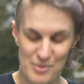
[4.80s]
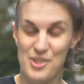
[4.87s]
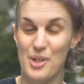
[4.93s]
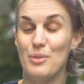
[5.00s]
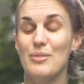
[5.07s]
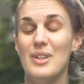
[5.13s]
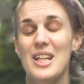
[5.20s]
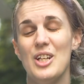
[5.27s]
So
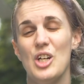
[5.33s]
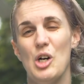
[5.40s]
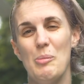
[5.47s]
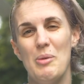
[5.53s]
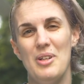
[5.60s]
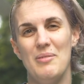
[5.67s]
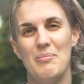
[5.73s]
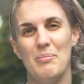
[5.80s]
really
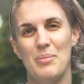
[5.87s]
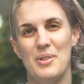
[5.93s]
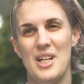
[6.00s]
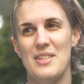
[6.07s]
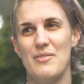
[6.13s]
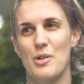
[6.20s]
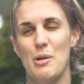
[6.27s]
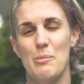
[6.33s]
common
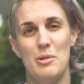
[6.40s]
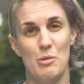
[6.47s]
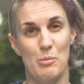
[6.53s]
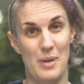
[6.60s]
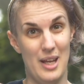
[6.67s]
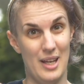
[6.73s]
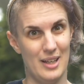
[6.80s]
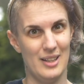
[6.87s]
protective equipment would
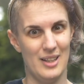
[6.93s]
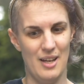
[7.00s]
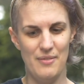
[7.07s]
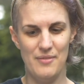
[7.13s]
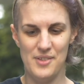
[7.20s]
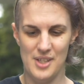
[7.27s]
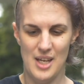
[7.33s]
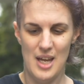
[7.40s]
be
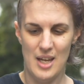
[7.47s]
gloves.